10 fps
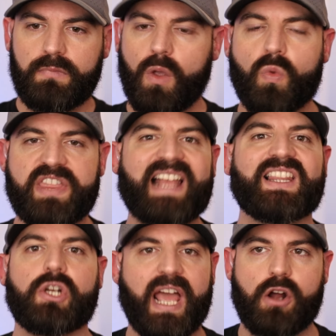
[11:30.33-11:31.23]
when they
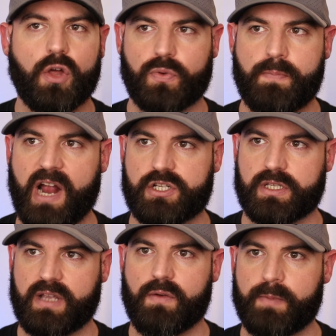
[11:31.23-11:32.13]
literally had all three branches
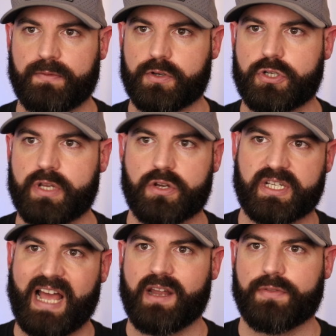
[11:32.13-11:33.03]
of government for two years
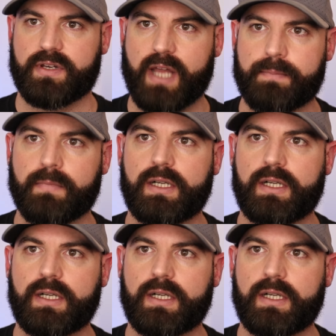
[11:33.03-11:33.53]
and got nothing done.